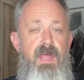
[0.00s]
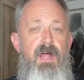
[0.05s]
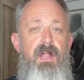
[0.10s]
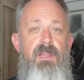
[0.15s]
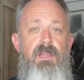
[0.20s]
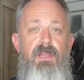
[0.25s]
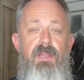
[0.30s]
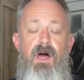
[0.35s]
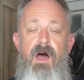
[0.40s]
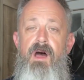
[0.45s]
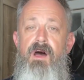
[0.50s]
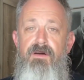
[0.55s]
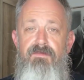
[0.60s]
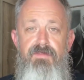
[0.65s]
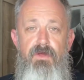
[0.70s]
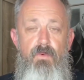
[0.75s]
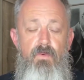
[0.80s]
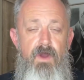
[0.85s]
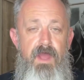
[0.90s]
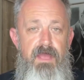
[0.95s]
Love the
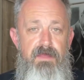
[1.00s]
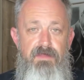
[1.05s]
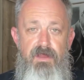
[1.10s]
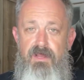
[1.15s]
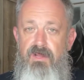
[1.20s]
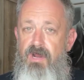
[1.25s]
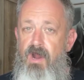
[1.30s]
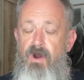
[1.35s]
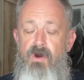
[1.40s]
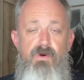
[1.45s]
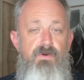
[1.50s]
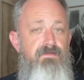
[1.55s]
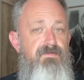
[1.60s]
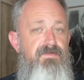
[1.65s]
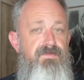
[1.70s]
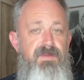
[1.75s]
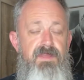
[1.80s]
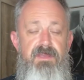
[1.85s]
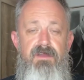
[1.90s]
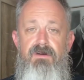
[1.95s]
way the comb
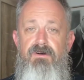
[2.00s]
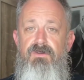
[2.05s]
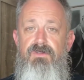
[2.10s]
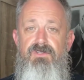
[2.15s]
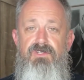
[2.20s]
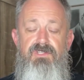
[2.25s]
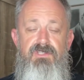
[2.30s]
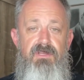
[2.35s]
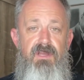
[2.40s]
feels